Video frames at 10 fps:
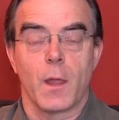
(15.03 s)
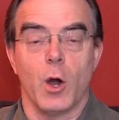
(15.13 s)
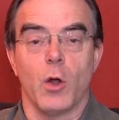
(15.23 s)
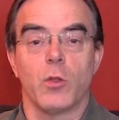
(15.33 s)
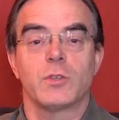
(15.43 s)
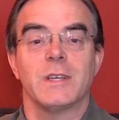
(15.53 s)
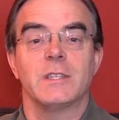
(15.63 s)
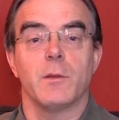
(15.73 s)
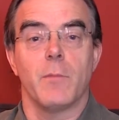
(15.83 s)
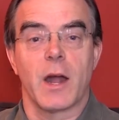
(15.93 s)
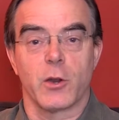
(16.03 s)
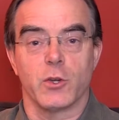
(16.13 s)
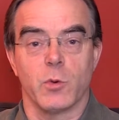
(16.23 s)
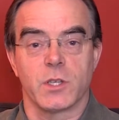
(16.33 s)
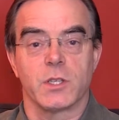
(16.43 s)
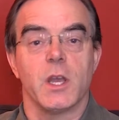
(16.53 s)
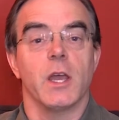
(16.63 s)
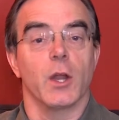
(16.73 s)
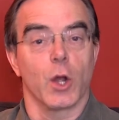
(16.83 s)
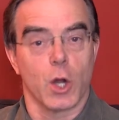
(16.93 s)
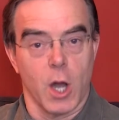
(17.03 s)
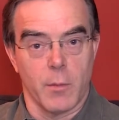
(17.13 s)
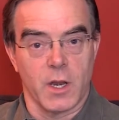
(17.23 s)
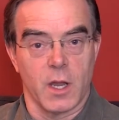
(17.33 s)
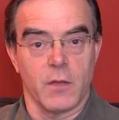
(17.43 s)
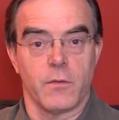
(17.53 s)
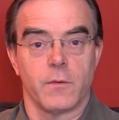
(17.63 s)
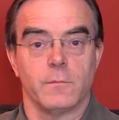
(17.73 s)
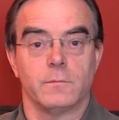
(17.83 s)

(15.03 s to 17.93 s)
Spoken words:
all those things that matter to us in our common life.